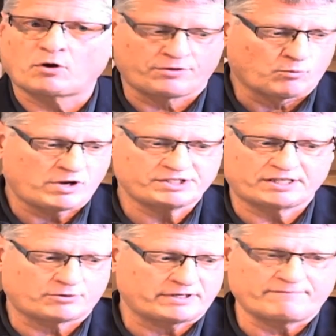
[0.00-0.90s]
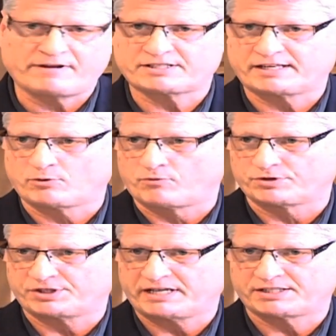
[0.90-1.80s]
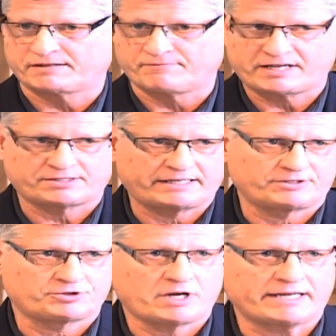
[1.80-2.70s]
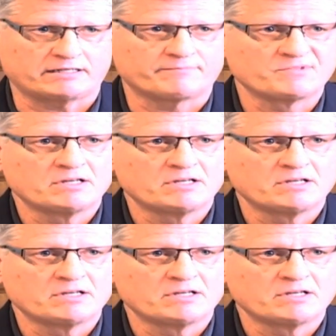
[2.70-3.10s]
are the ones that are investing overseas and investing in China.